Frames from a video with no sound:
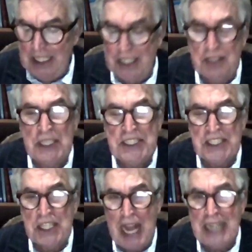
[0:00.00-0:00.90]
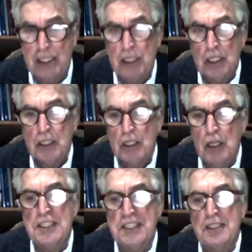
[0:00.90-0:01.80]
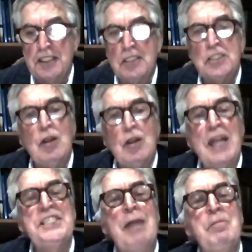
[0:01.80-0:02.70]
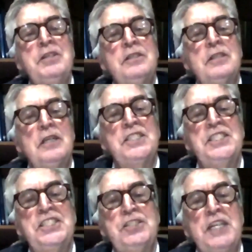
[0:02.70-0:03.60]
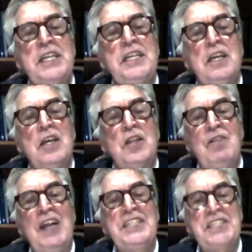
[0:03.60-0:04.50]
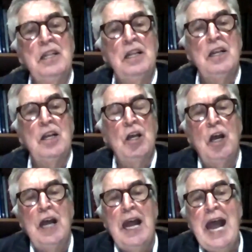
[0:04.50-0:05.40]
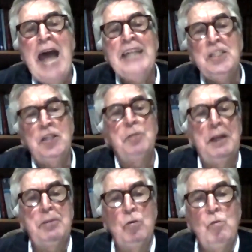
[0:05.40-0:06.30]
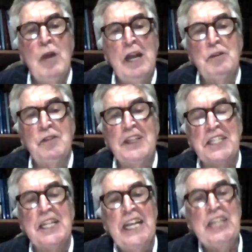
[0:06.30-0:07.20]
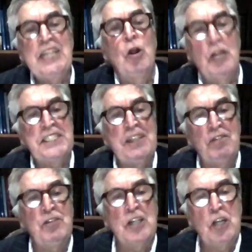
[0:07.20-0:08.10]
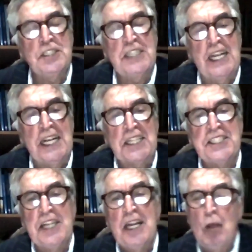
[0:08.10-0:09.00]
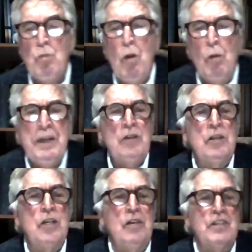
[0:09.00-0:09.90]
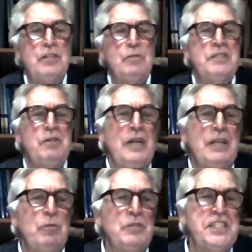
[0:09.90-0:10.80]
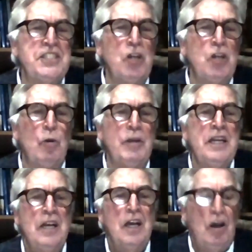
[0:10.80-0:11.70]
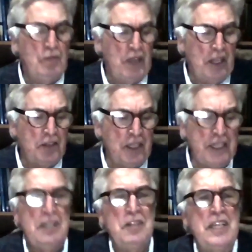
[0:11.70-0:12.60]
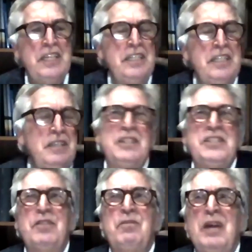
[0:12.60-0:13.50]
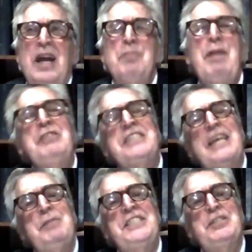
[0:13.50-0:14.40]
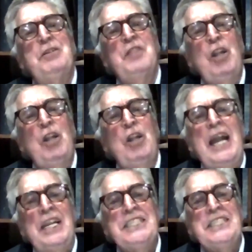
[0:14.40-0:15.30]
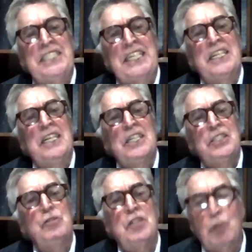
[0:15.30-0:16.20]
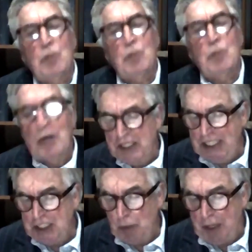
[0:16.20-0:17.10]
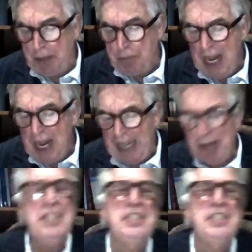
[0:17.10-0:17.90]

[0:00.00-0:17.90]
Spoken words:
But certainly this led us to examine and study the vessel and the people who work with the vessel in all its different contexts. And what we uncovered really was a story of the sort of a maritime history of the long Atlantic during the 20th century.